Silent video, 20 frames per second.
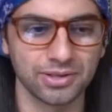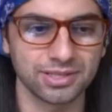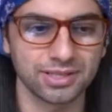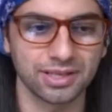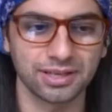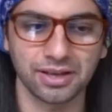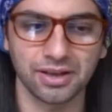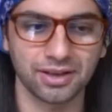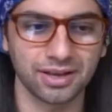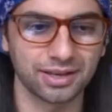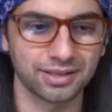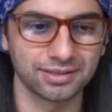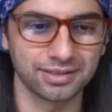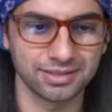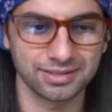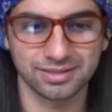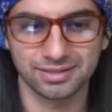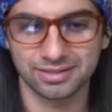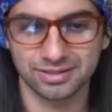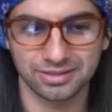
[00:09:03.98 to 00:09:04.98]
So I was like,
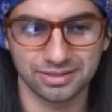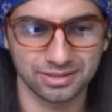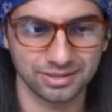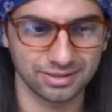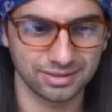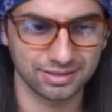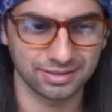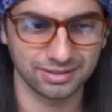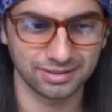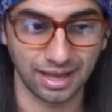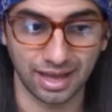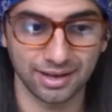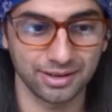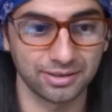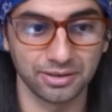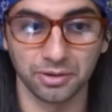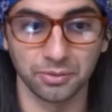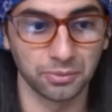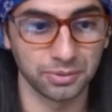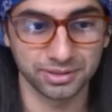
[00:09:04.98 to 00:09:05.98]
okay, this is just,
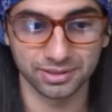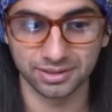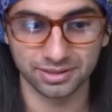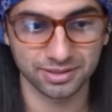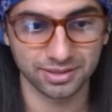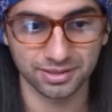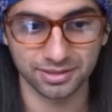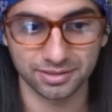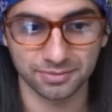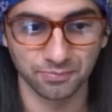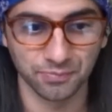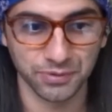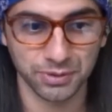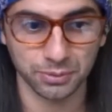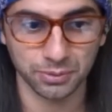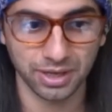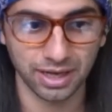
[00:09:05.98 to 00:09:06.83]
I don't know what this is.